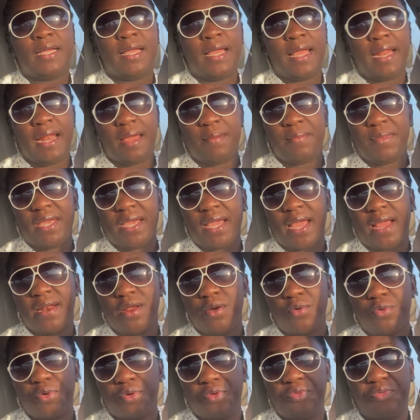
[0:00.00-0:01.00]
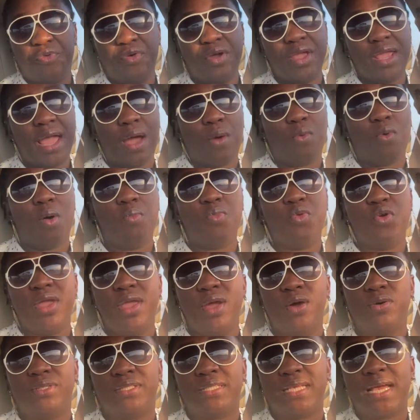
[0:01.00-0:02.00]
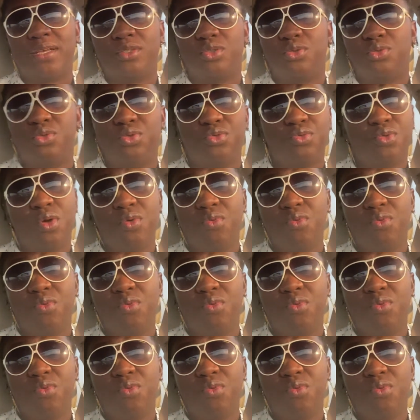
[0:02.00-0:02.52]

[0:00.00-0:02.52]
And I make an encrofoya one more year or so do one